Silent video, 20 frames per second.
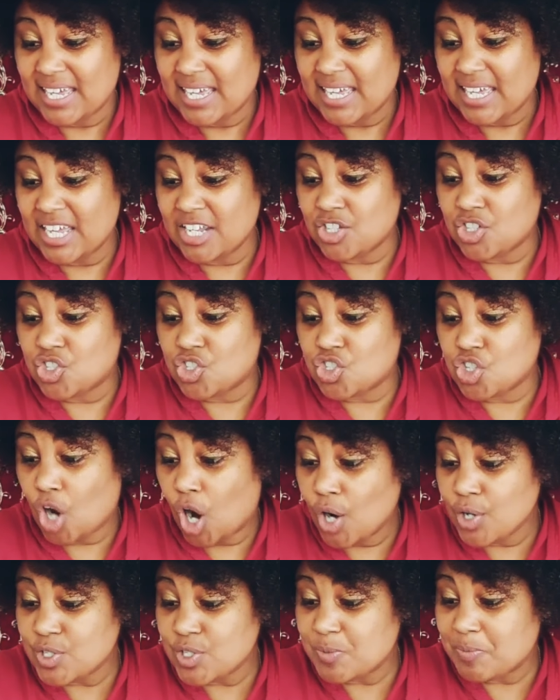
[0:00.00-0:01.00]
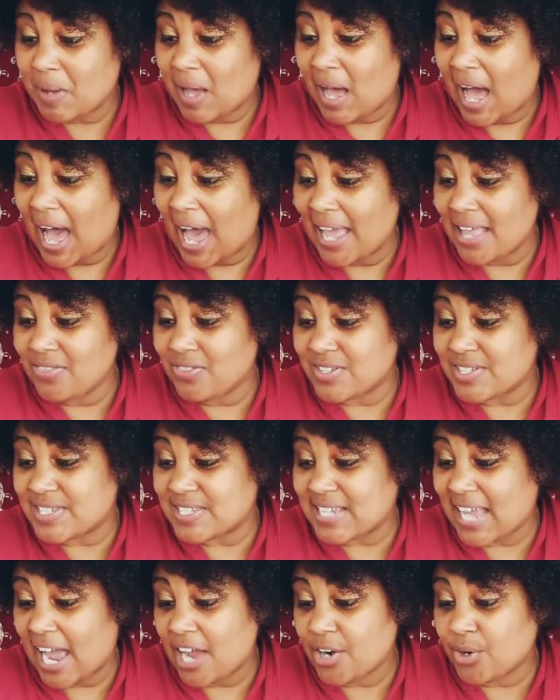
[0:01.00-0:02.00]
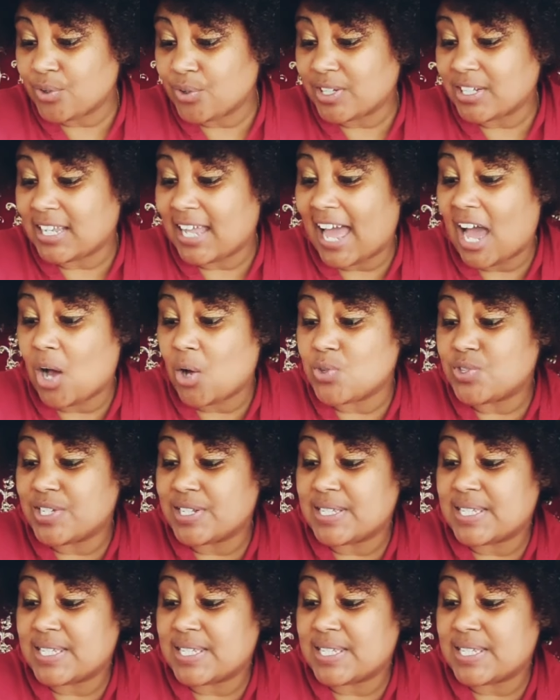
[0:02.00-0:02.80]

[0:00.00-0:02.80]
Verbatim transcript: It darts behind the scattered clouds,